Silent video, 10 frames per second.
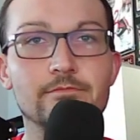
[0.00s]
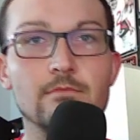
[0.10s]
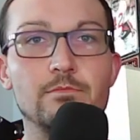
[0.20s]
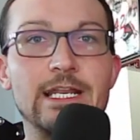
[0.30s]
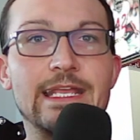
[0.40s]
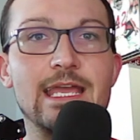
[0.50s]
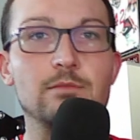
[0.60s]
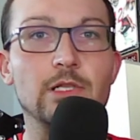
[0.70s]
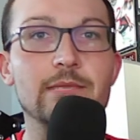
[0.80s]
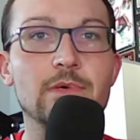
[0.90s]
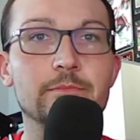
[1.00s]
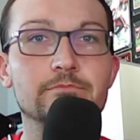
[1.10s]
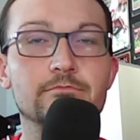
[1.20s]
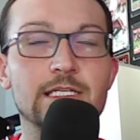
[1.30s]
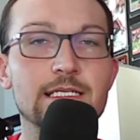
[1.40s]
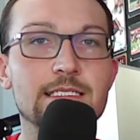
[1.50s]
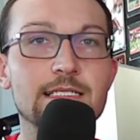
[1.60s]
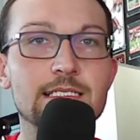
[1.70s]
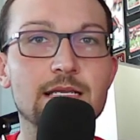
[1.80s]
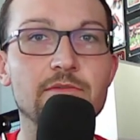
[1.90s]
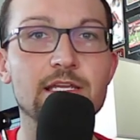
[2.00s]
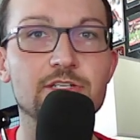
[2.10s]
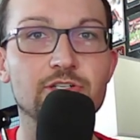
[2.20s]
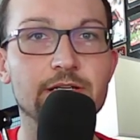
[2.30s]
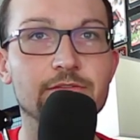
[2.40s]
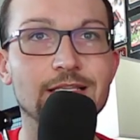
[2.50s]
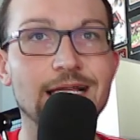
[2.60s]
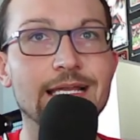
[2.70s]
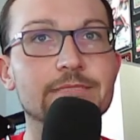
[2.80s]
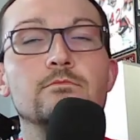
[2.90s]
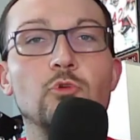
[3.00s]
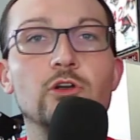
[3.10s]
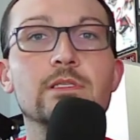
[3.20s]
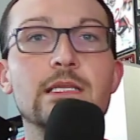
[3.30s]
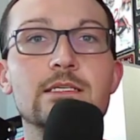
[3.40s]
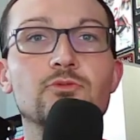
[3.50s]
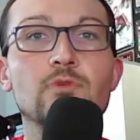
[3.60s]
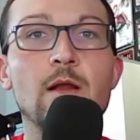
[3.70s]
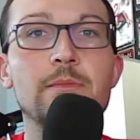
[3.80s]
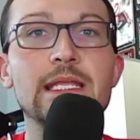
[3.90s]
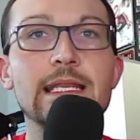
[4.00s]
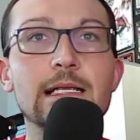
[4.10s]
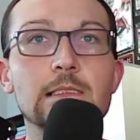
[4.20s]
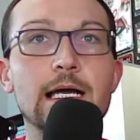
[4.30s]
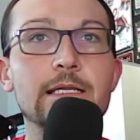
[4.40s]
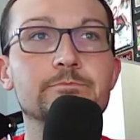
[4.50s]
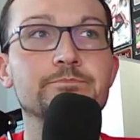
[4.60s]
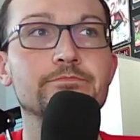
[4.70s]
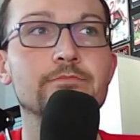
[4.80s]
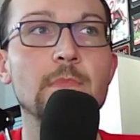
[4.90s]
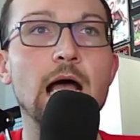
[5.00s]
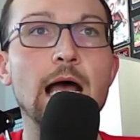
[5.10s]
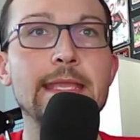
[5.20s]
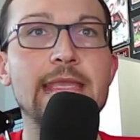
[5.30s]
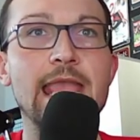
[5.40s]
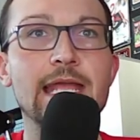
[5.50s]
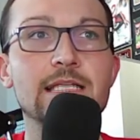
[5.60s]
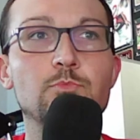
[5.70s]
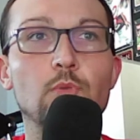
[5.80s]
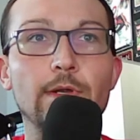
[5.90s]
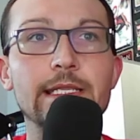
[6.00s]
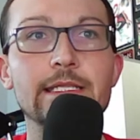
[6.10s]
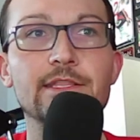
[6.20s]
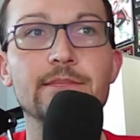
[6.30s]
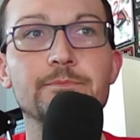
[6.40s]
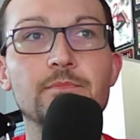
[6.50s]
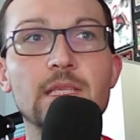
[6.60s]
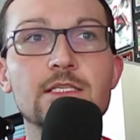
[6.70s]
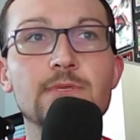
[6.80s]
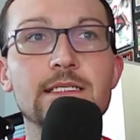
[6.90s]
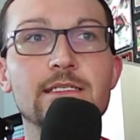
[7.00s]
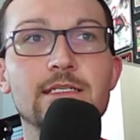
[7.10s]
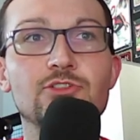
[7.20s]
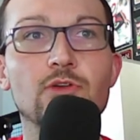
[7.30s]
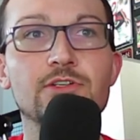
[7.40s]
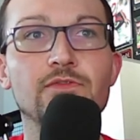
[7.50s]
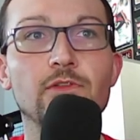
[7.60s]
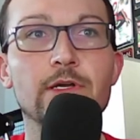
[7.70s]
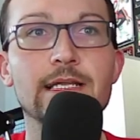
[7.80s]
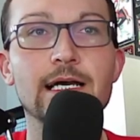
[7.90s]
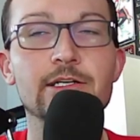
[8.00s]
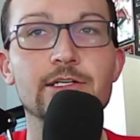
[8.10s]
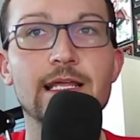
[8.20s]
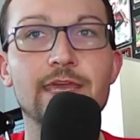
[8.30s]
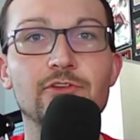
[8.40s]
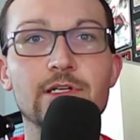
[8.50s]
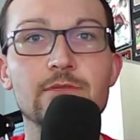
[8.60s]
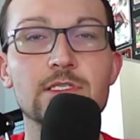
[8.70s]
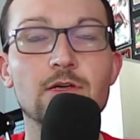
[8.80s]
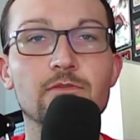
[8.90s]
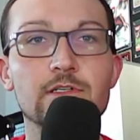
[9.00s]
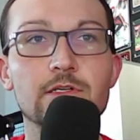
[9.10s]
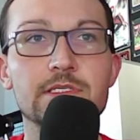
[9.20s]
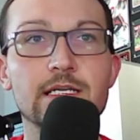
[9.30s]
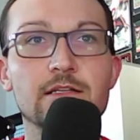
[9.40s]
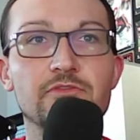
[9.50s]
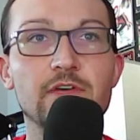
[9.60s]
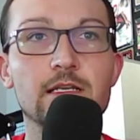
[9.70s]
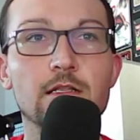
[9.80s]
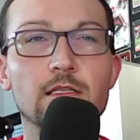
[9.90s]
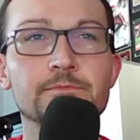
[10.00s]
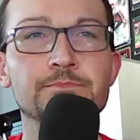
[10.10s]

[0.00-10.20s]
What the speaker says: But I can't blame him because he does have a history of lying, or at least repeating a lie. I can't breathe. That's what George Floyd uttered after he was overdosing on fentanyl.